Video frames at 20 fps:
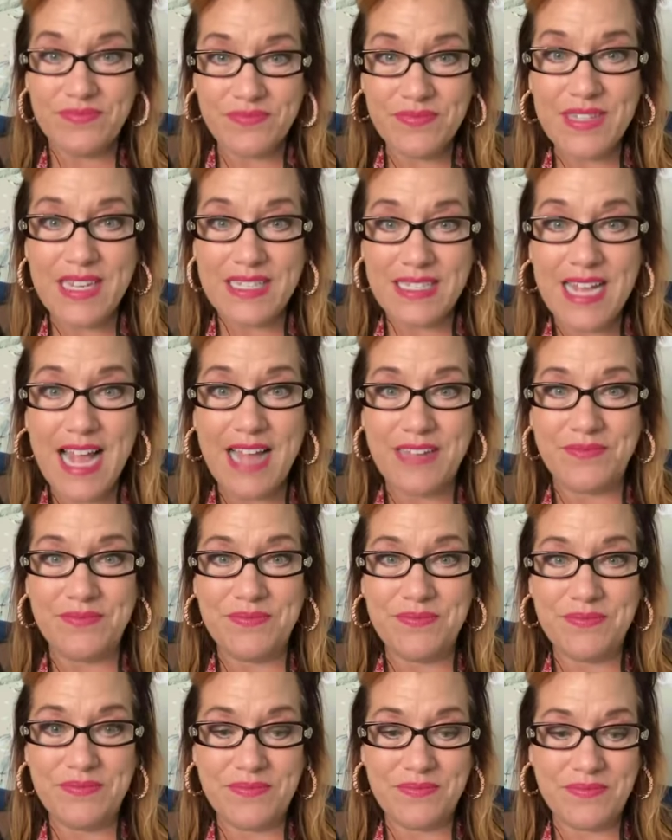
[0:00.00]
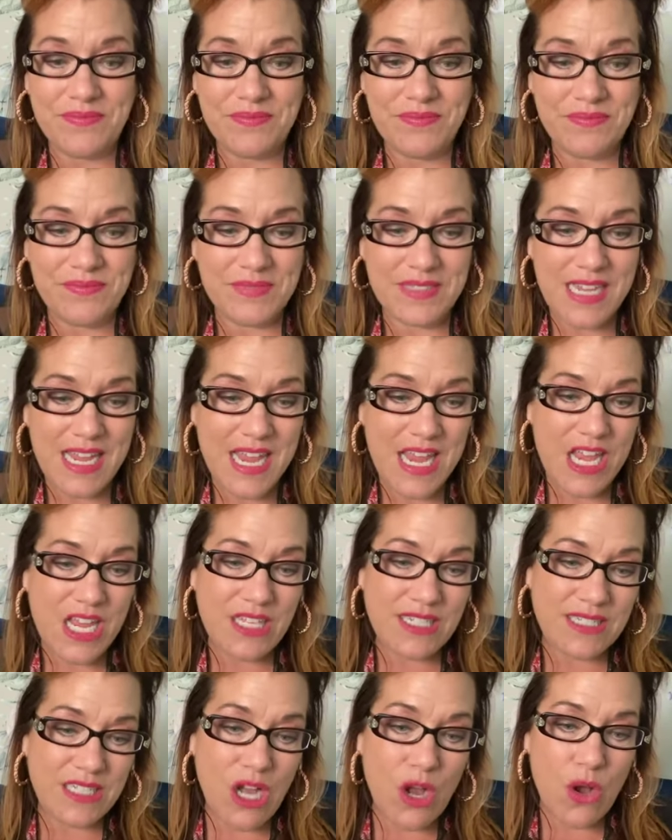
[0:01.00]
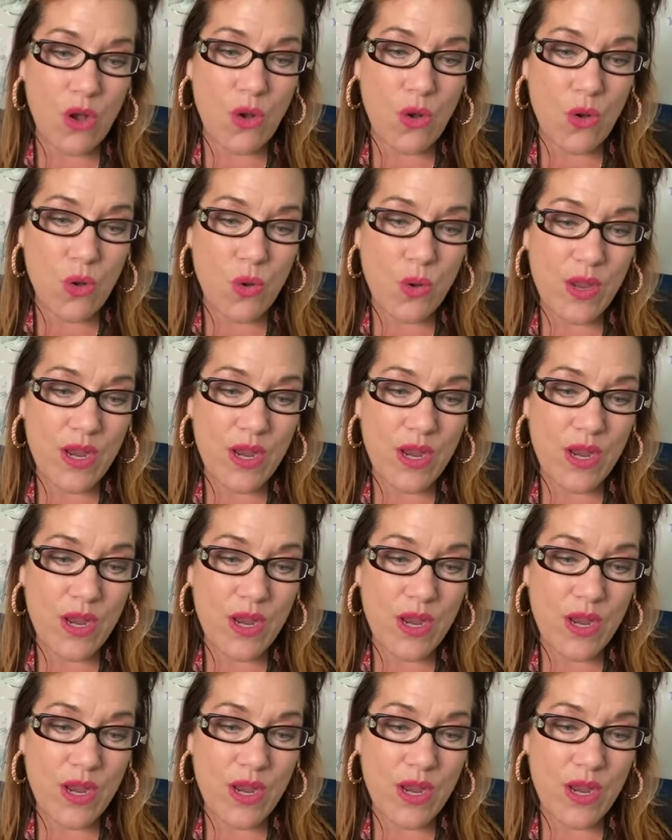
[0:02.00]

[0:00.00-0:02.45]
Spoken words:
It's God. So,